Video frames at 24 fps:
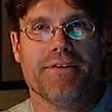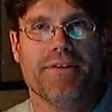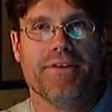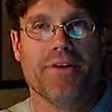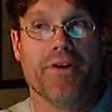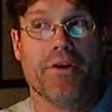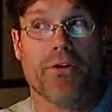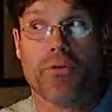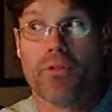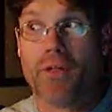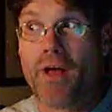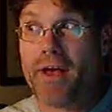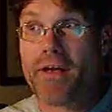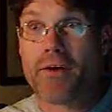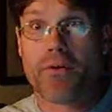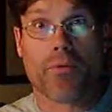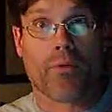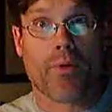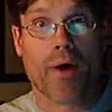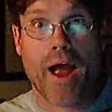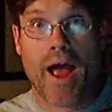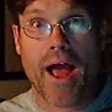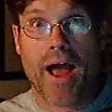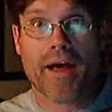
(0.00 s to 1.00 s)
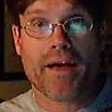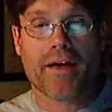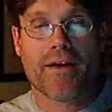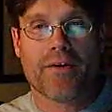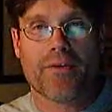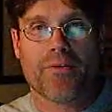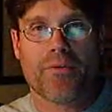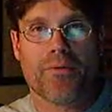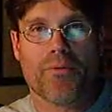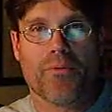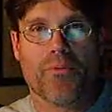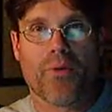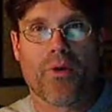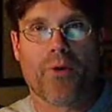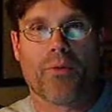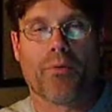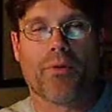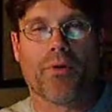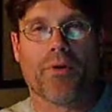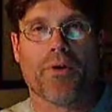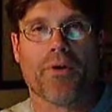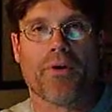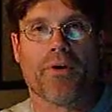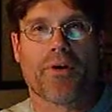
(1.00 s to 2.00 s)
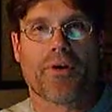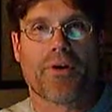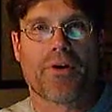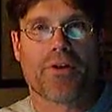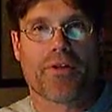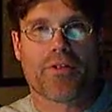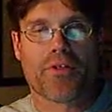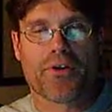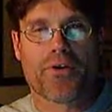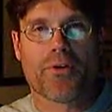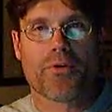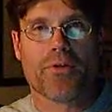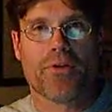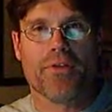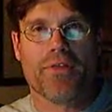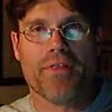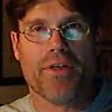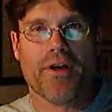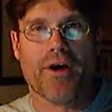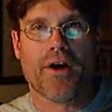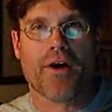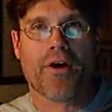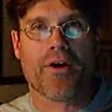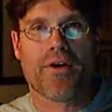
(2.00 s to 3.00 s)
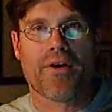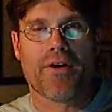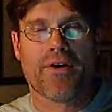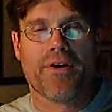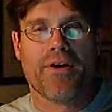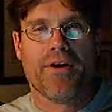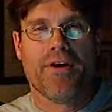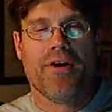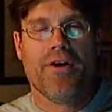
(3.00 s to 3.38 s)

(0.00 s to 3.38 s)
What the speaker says: you know, like Iraq, where we're clearly there